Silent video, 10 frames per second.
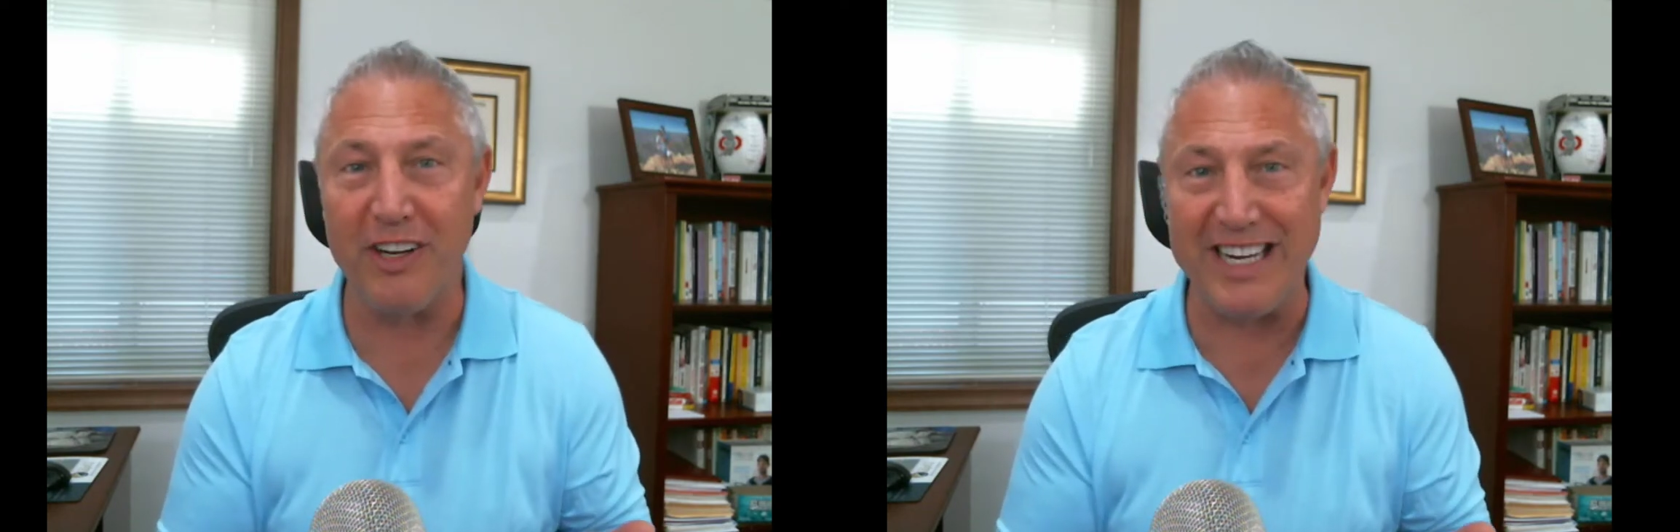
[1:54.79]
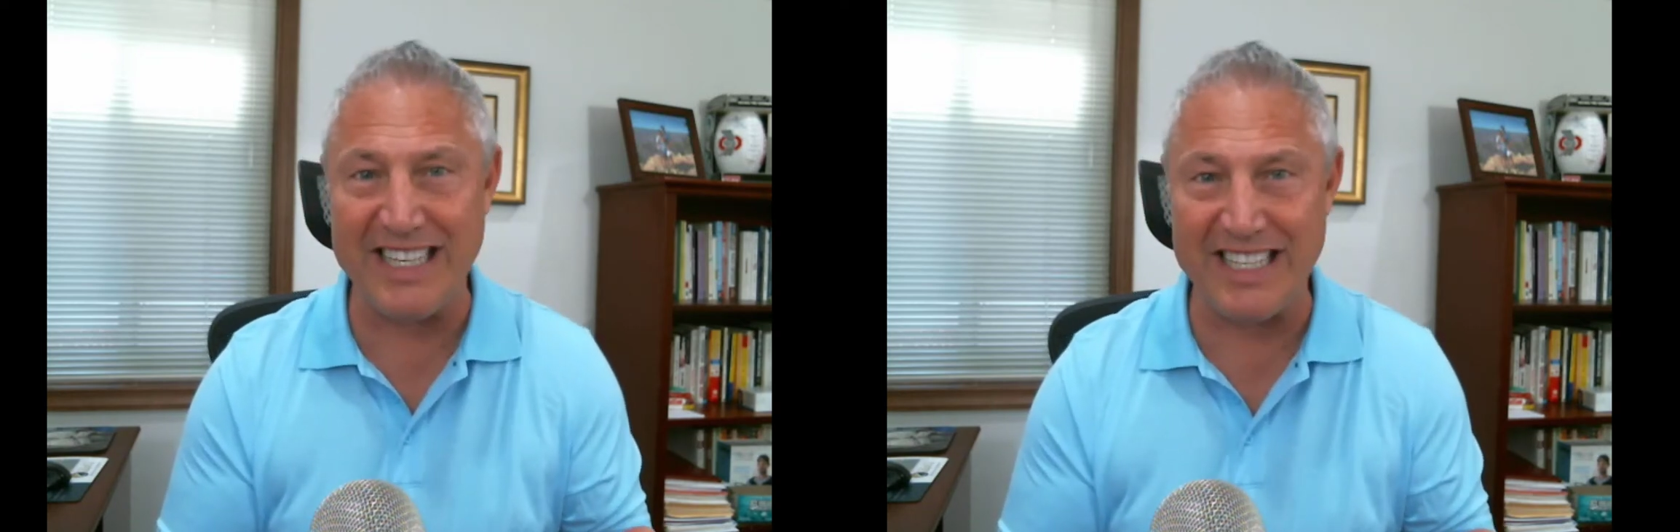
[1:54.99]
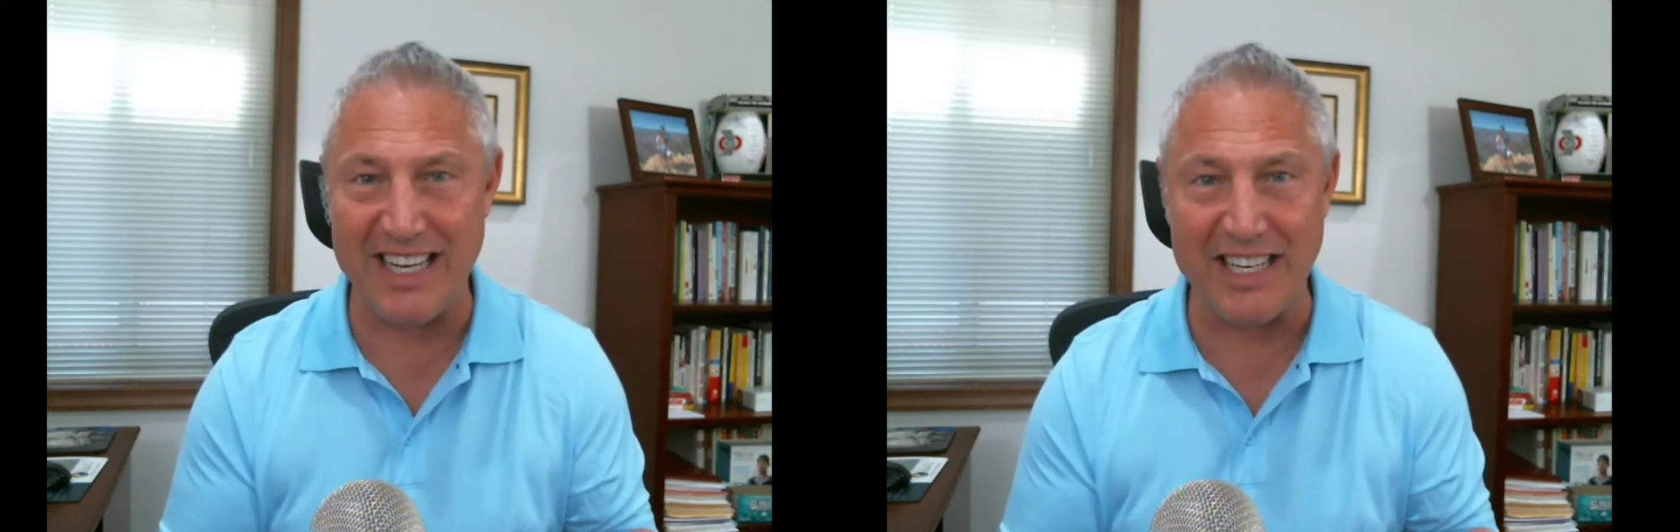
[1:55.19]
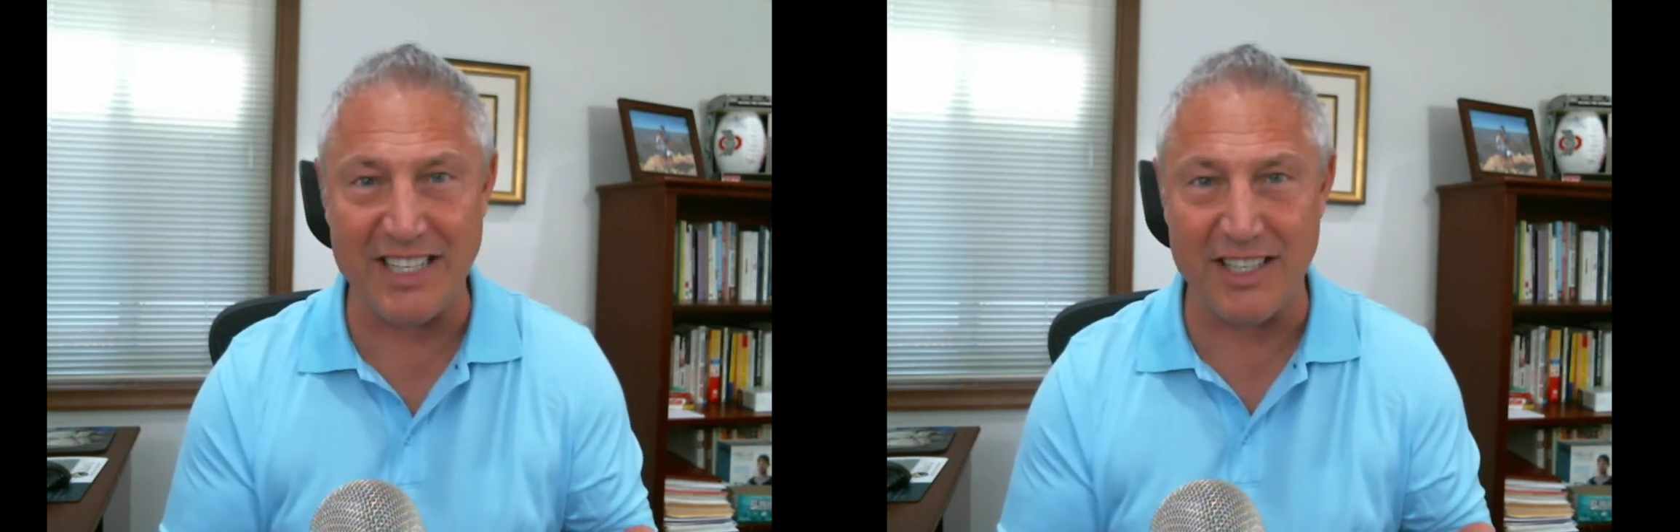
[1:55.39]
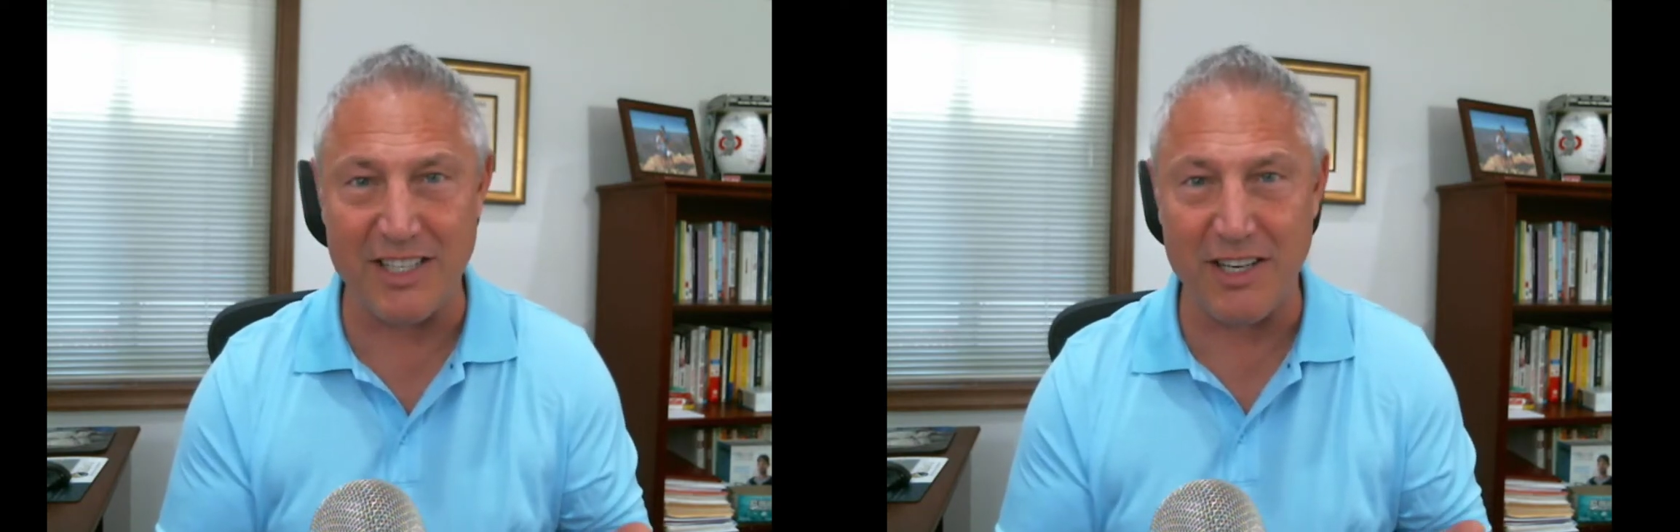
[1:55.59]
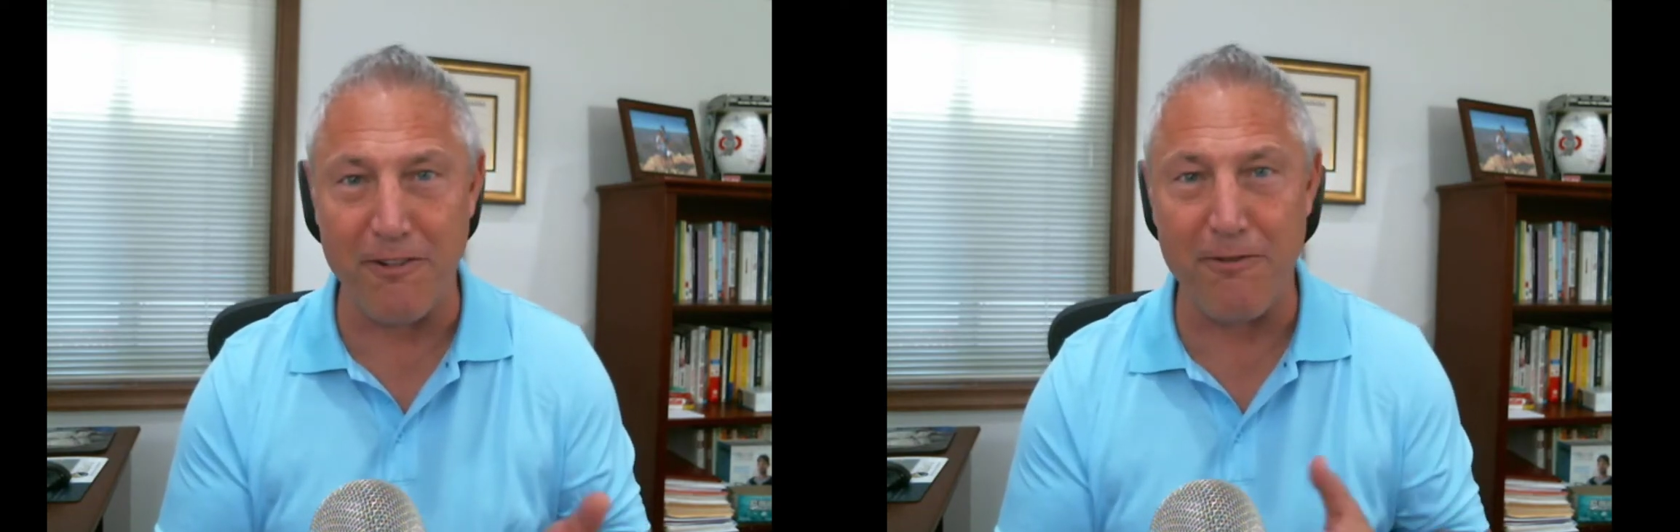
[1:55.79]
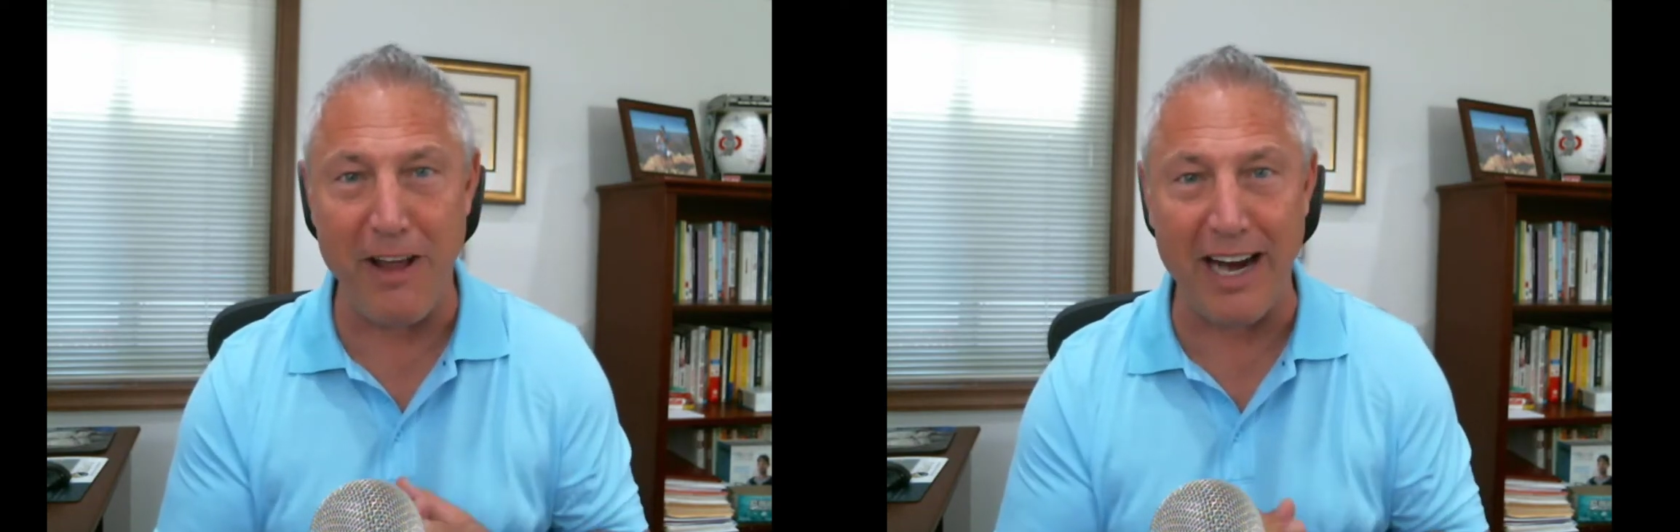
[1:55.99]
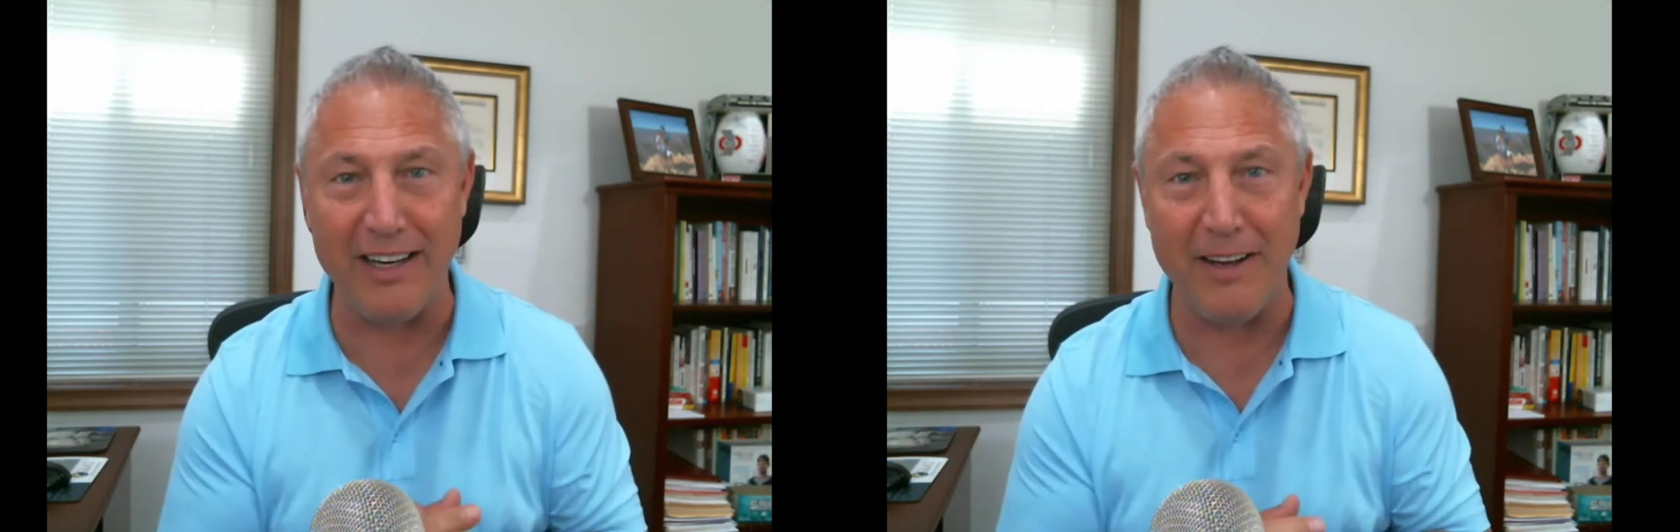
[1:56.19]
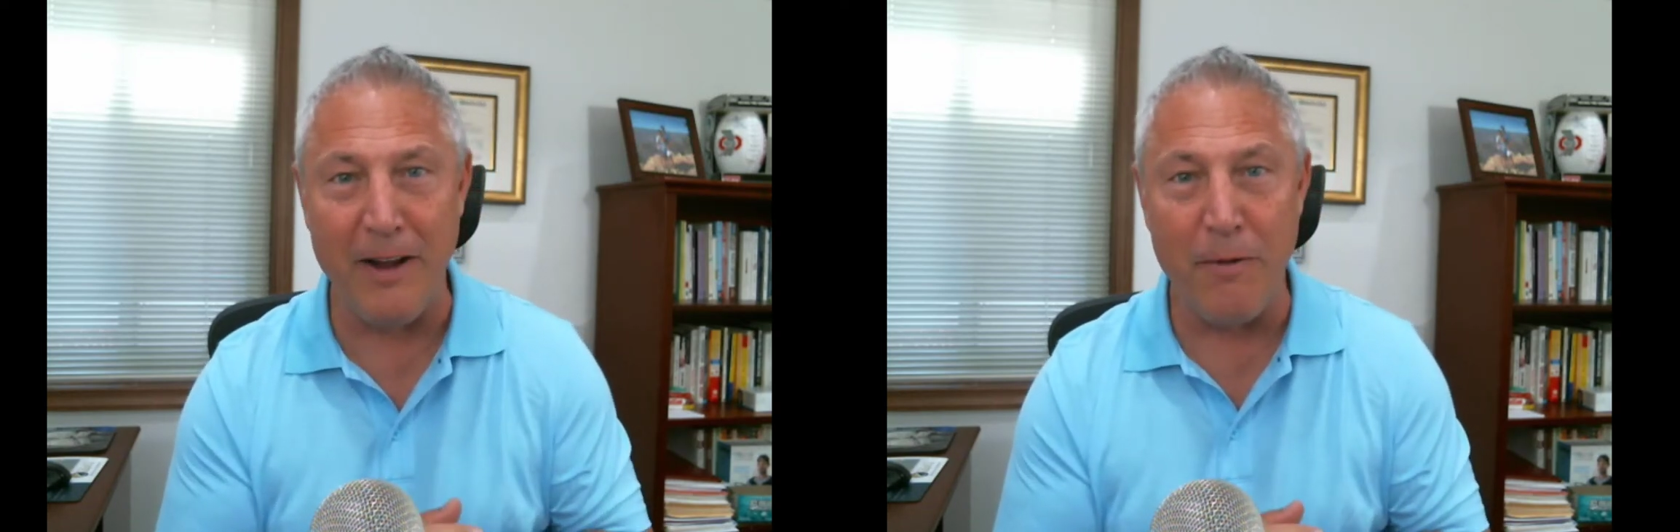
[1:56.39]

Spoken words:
consensus effect,